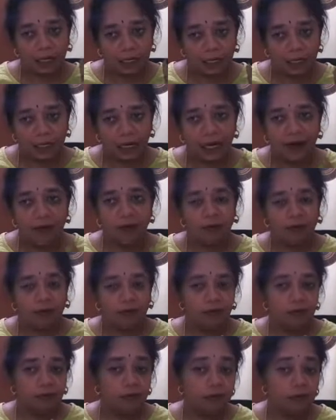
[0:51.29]
Now,
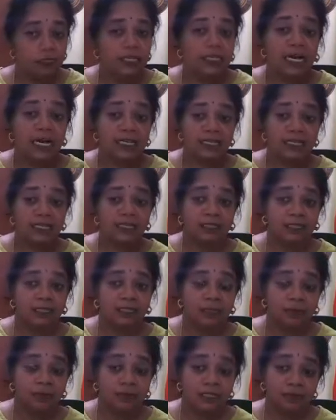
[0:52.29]
now, you're asked, uh,
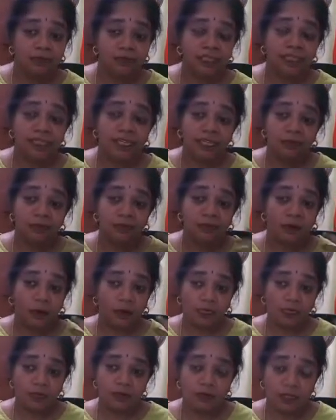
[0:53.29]
you must be thinking,
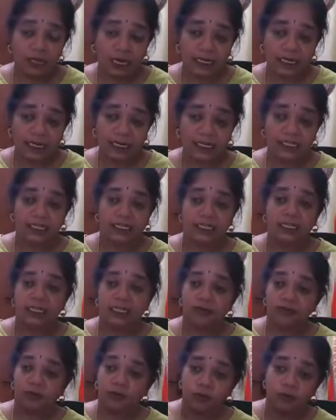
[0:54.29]
what are those
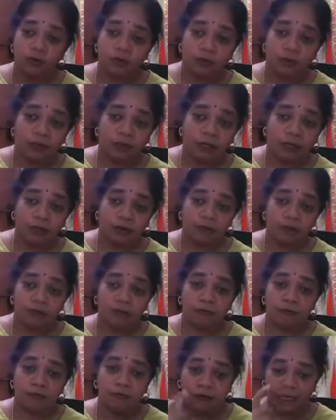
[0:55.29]
dynasties? Who, uh,
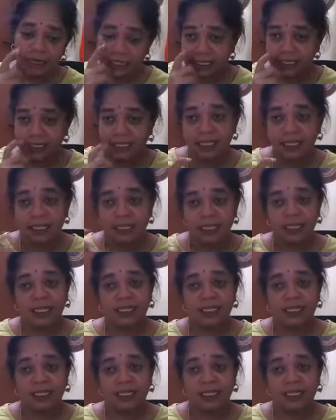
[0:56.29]
why is this